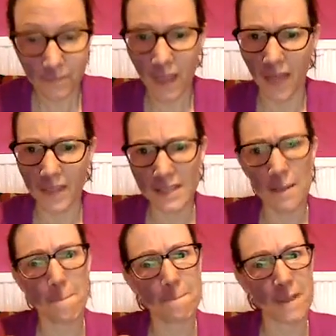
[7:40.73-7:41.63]
And these
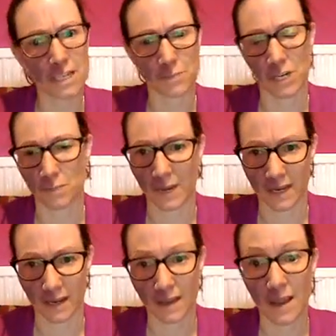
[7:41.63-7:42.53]
are much, much
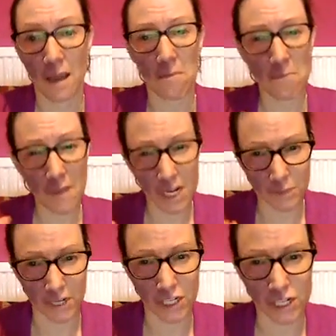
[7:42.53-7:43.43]
bigger,
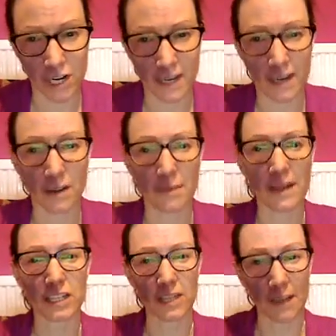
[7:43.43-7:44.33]
much, much chunky. You can
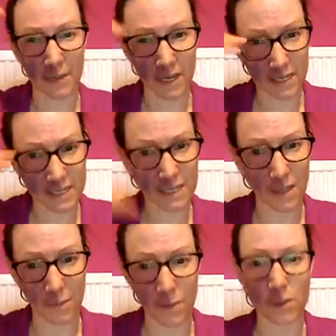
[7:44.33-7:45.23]
imagine that because it's at
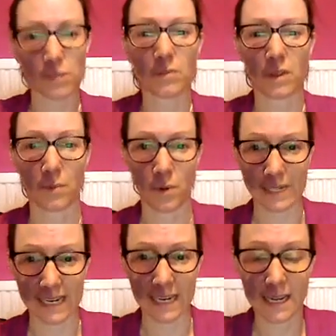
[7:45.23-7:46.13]
the bottom of the
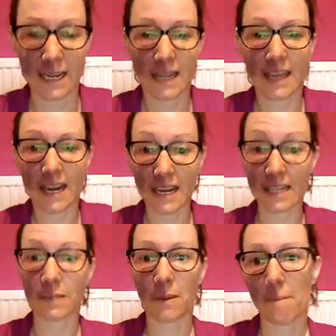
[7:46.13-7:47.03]
body, they
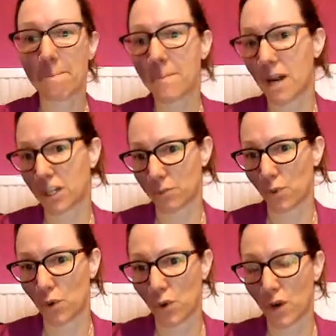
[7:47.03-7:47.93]
need to be much
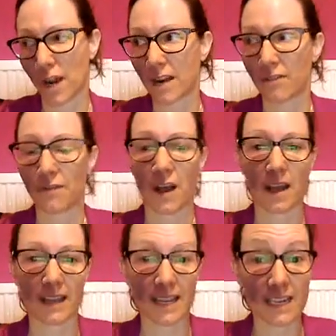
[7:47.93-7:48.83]
more kind
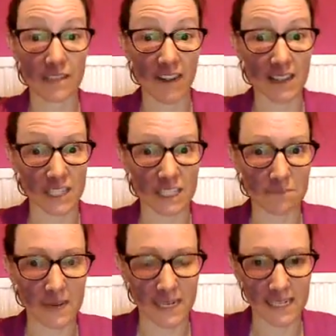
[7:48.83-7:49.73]
of geared around
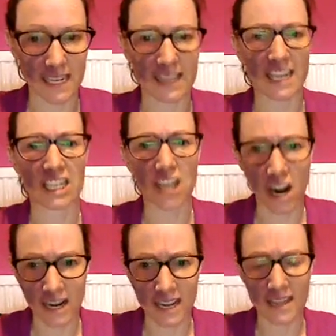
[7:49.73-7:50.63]
stability. They're
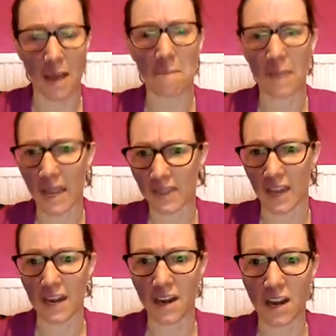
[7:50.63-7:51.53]
chunky, they're big,
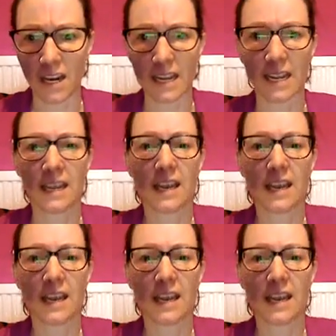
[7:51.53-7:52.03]
they're gnarly.